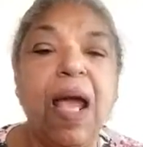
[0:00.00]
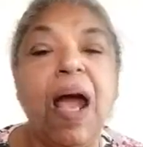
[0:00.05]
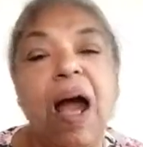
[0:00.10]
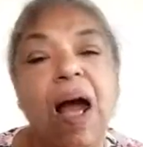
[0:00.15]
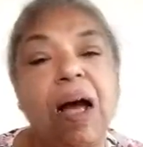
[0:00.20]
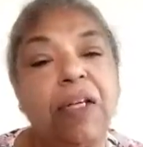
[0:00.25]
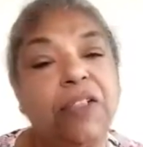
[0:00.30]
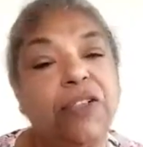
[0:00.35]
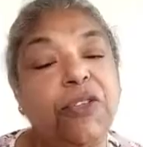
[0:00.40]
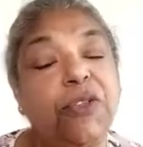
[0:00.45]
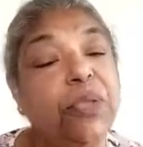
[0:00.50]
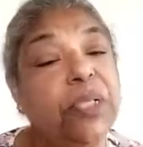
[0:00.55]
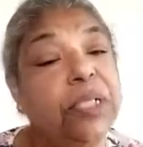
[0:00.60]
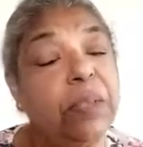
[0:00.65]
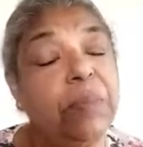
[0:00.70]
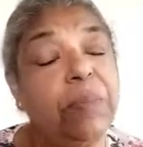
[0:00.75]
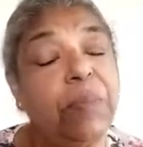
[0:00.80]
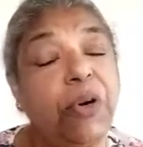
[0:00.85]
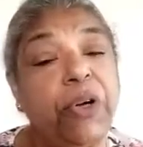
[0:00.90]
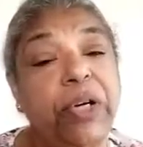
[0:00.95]
Our two
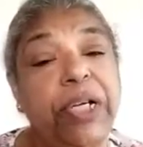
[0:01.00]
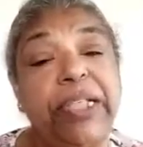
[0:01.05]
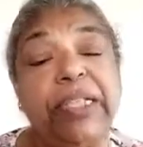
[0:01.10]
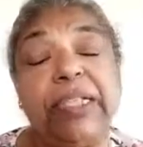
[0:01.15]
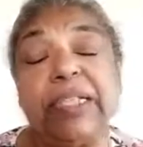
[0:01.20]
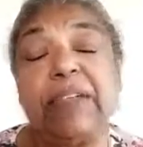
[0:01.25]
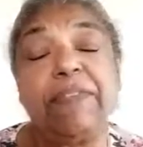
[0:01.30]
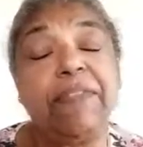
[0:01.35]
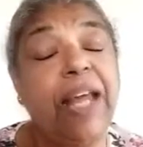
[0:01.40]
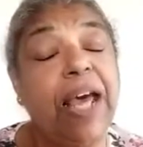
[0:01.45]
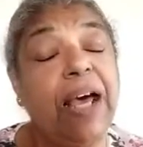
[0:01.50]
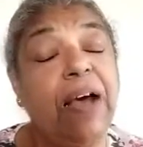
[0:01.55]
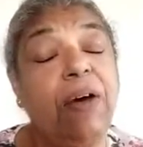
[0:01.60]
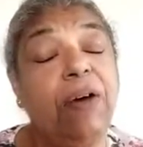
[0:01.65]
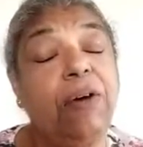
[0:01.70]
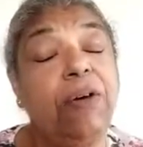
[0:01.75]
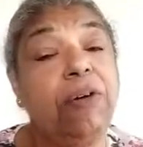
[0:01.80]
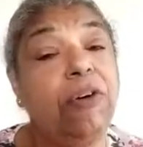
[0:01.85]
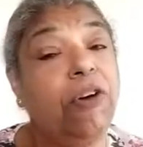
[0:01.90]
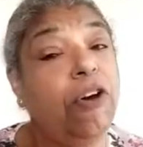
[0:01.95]
little boys have
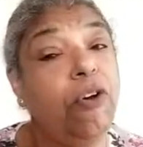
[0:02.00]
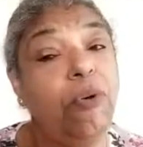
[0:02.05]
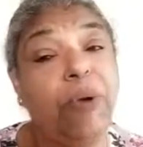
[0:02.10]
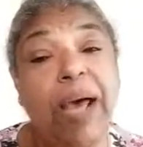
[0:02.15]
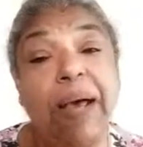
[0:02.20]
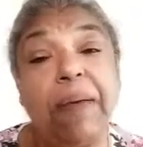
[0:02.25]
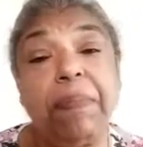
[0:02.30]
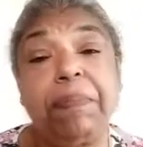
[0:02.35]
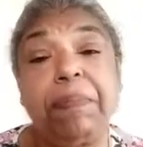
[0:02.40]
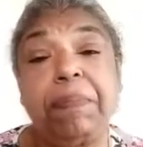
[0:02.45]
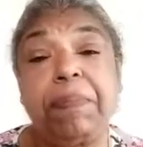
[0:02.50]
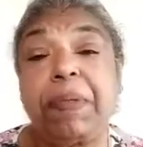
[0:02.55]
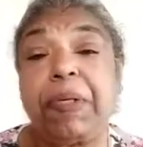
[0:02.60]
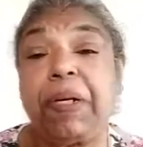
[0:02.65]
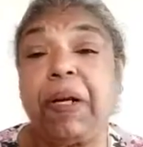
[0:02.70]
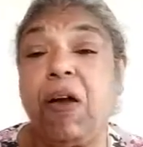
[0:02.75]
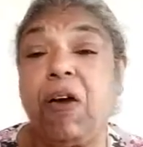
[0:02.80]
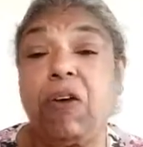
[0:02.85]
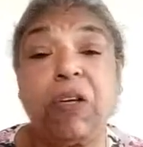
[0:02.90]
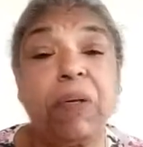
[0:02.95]
now grown up
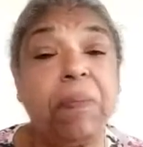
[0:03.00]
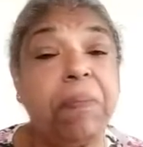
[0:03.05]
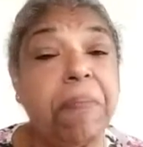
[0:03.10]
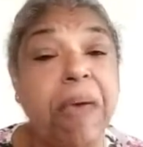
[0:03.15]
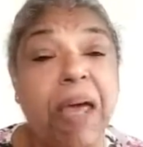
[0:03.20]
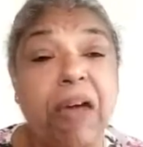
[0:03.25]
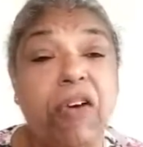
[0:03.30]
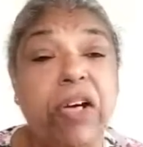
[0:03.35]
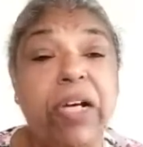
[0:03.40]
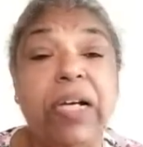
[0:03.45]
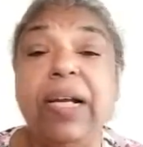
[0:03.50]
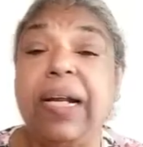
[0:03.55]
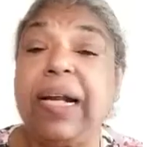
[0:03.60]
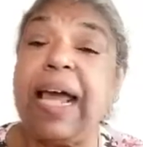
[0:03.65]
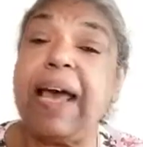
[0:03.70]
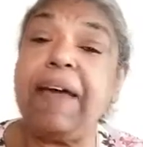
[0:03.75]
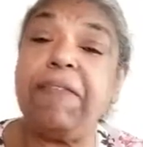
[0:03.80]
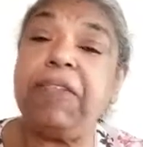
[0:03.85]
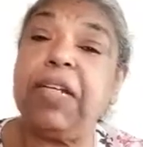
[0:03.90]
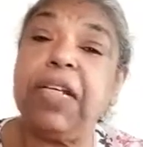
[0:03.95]
and gotten married and
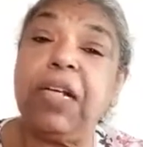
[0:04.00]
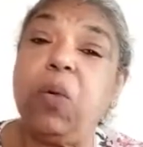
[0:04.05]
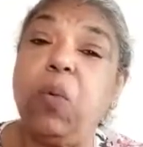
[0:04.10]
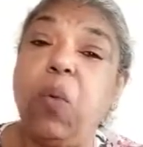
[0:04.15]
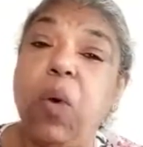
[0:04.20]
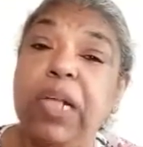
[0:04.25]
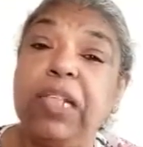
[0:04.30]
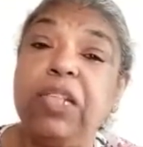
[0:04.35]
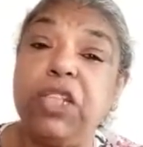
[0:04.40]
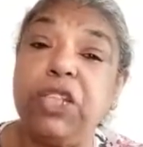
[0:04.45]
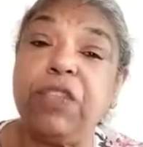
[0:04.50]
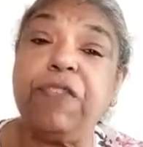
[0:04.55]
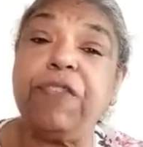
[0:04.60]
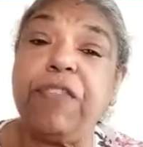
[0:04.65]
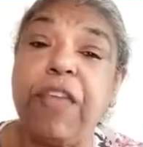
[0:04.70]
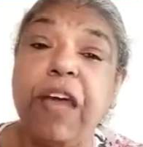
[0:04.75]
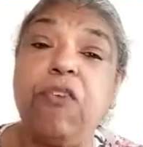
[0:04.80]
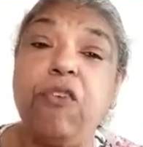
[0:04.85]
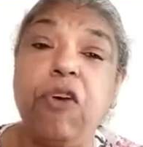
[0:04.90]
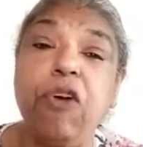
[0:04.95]
have little ones of
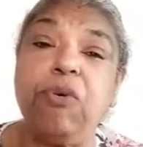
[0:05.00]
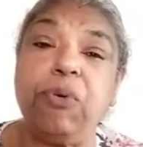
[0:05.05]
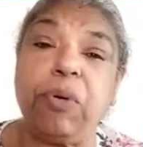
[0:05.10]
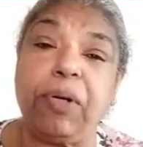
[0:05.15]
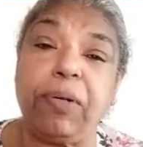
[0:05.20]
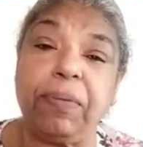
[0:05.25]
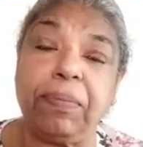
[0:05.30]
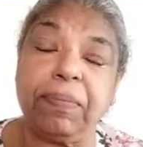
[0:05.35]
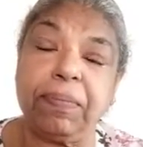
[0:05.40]
their own.